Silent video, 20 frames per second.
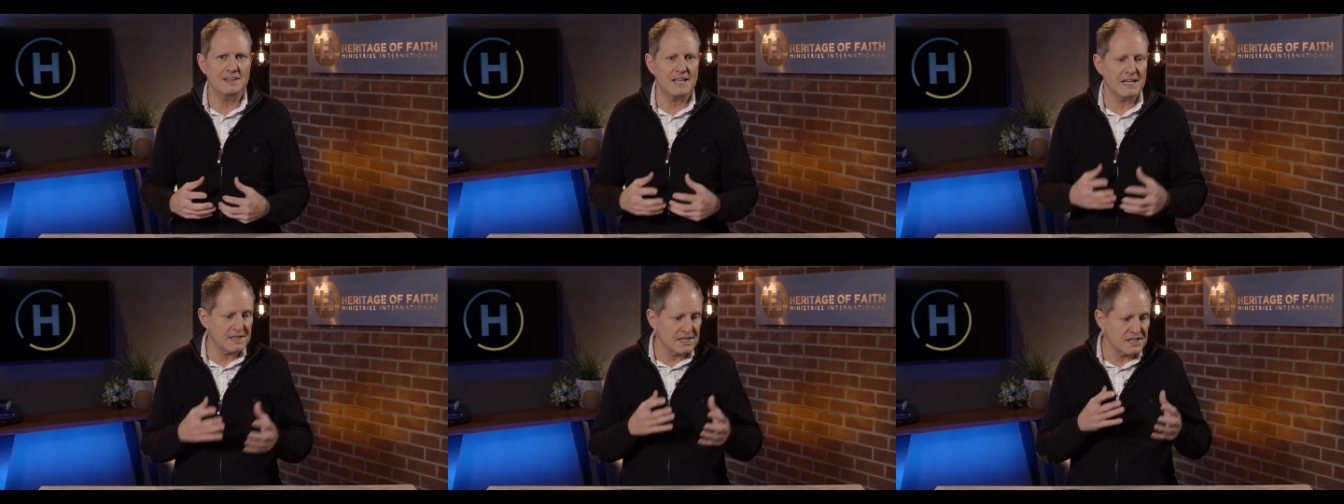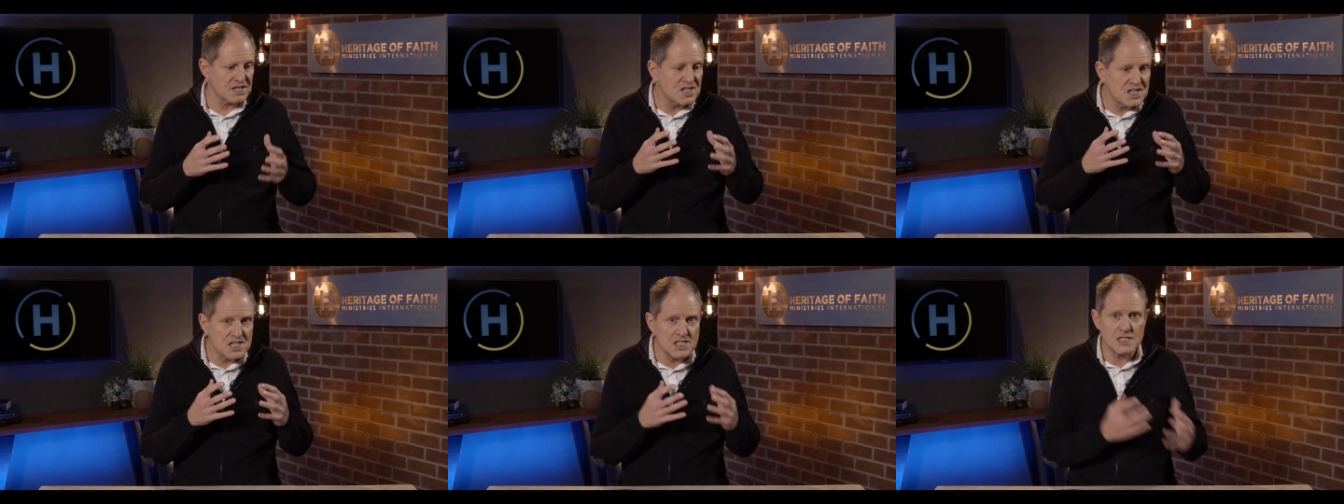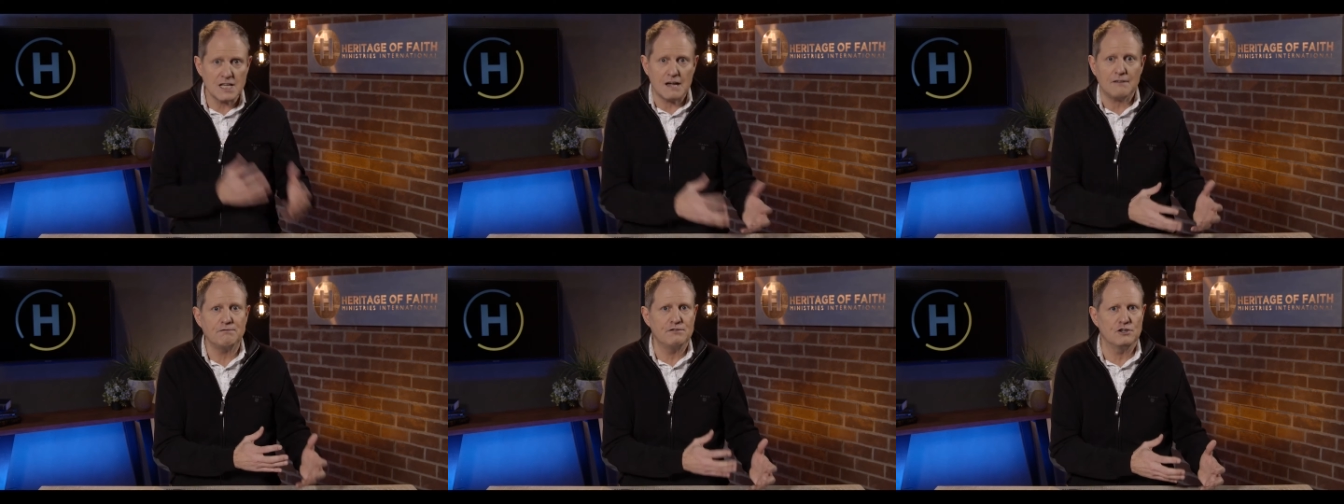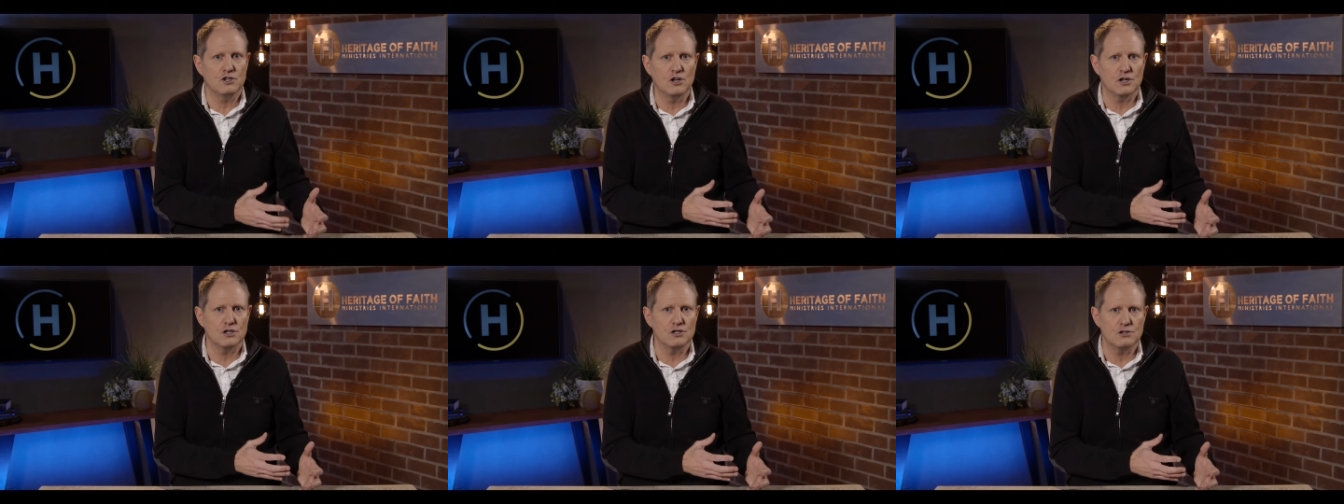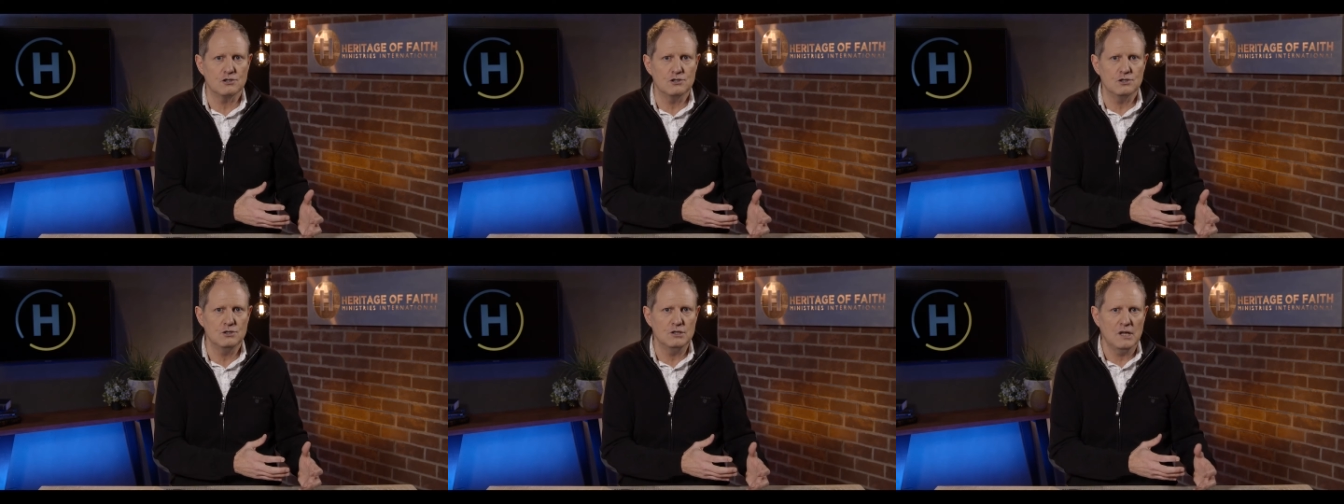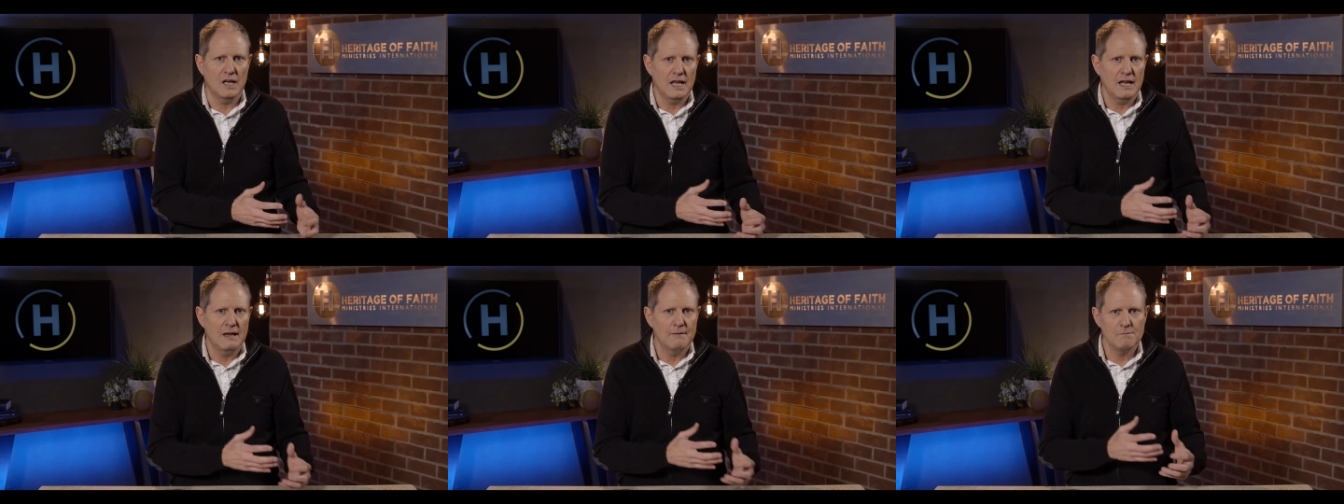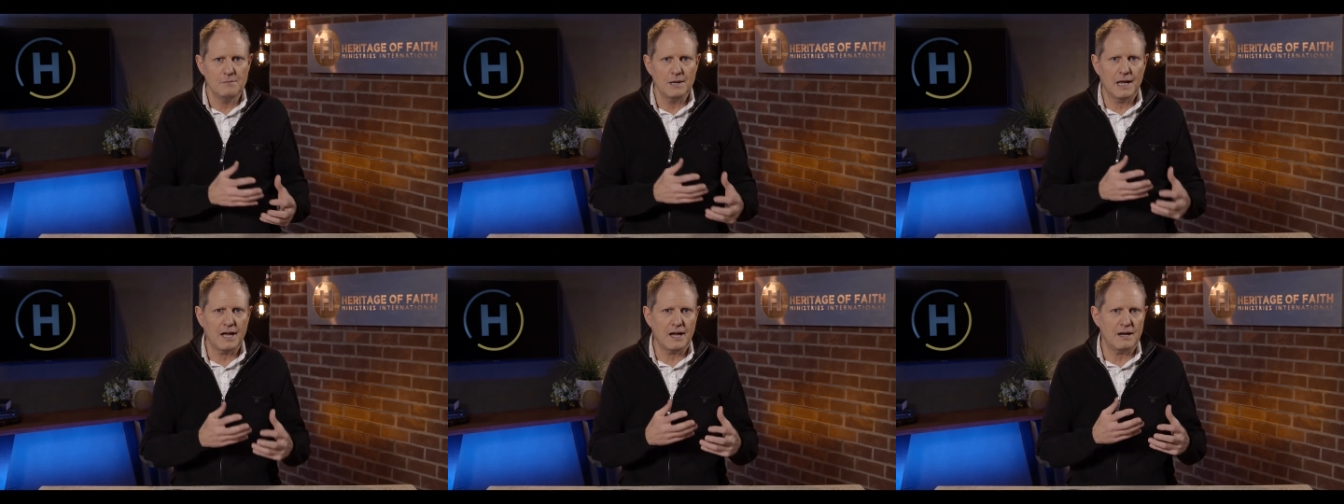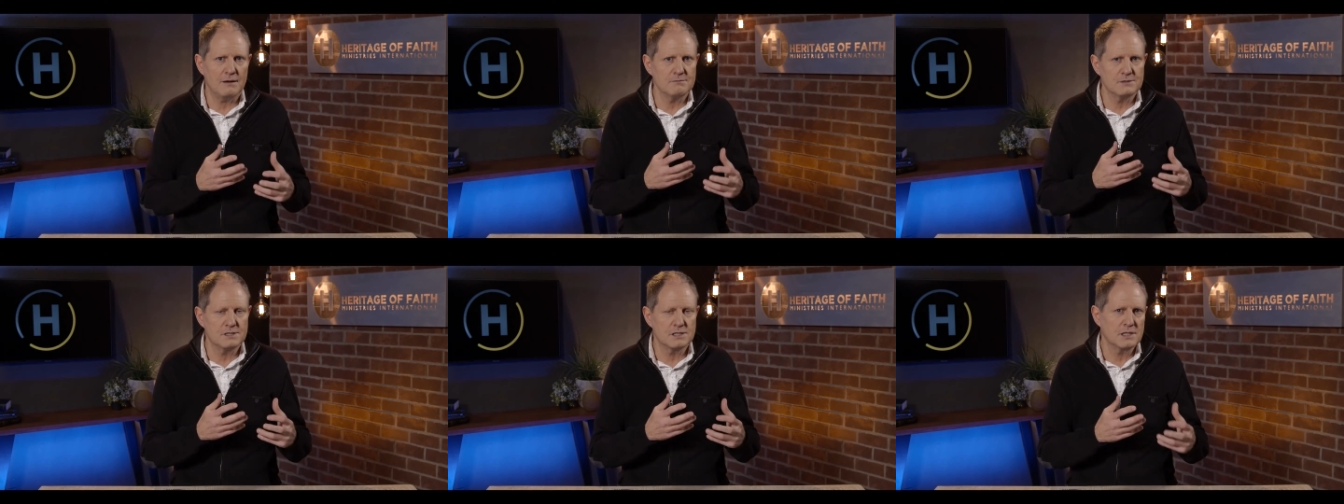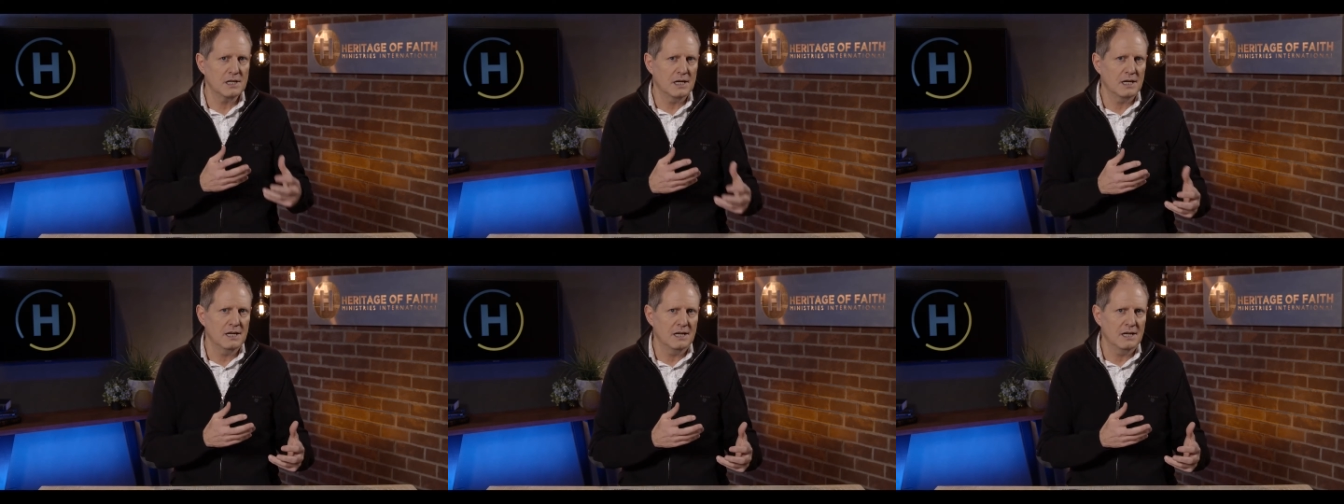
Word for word: that the stuff you got to do becomes